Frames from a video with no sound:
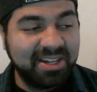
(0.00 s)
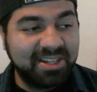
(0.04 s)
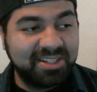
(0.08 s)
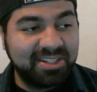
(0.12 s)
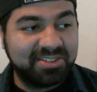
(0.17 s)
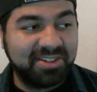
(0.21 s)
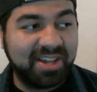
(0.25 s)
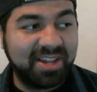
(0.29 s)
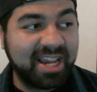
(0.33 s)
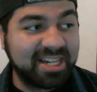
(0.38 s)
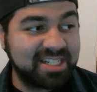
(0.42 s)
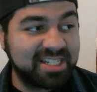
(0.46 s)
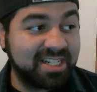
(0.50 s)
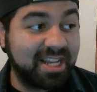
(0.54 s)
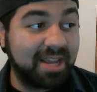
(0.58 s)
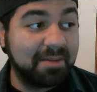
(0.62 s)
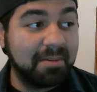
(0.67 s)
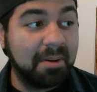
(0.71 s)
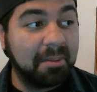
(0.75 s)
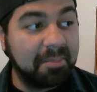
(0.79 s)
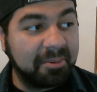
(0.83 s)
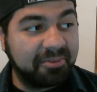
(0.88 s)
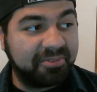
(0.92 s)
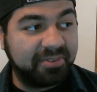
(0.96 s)
He actually came
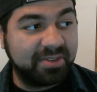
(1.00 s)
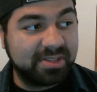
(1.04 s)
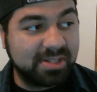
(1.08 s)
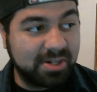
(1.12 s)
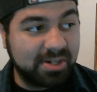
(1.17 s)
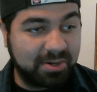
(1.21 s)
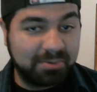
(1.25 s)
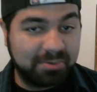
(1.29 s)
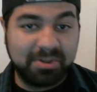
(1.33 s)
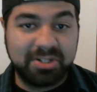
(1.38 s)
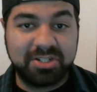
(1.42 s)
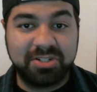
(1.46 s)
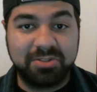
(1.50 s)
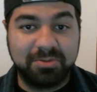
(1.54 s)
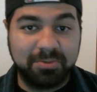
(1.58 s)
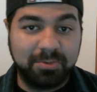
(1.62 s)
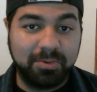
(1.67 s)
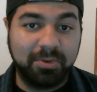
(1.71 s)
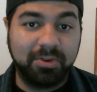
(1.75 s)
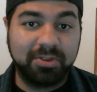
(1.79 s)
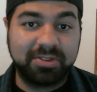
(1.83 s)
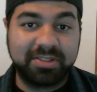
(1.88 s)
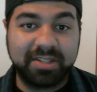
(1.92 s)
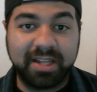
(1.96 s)
up with his own original
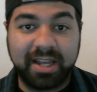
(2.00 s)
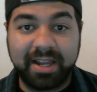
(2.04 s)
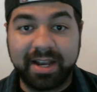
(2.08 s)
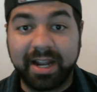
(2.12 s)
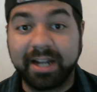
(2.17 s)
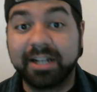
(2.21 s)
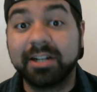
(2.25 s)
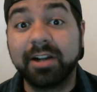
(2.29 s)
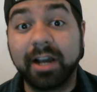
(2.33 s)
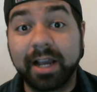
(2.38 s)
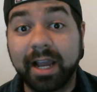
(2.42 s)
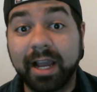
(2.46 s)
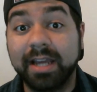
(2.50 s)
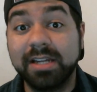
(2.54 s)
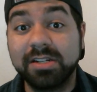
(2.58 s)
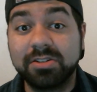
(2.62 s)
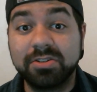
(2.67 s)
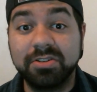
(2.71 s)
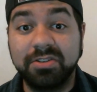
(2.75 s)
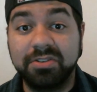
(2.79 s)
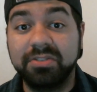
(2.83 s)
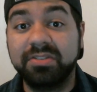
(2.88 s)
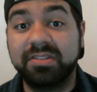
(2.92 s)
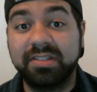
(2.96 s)
rule set, and that's how I got
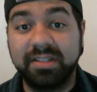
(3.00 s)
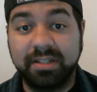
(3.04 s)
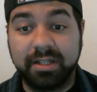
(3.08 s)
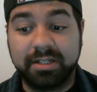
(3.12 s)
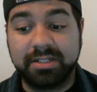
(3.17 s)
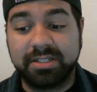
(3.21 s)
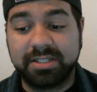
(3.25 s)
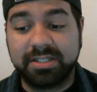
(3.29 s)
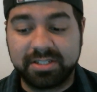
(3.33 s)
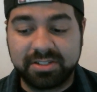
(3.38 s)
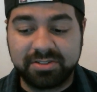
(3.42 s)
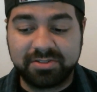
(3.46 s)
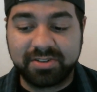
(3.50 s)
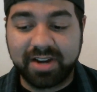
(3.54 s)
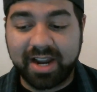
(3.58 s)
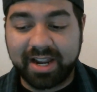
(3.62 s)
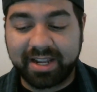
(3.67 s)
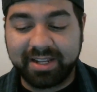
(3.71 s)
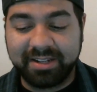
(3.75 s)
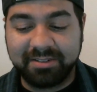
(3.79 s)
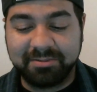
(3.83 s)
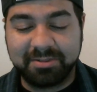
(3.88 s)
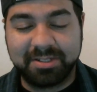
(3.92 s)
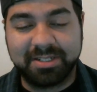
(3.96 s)
introduced to Dungeons and
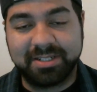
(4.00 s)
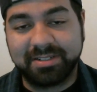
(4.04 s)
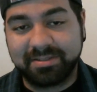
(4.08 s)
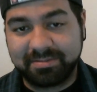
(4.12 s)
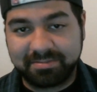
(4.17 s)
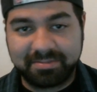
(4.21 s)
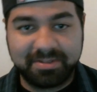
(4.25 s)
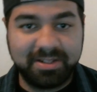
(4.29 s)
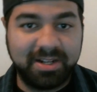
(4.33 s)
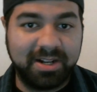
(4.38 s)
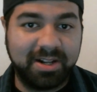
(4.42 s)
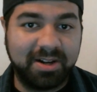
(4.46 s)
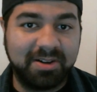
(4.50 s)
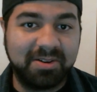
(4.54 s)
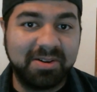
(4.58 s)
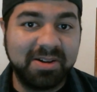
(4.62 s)
Dragons, which is, you know,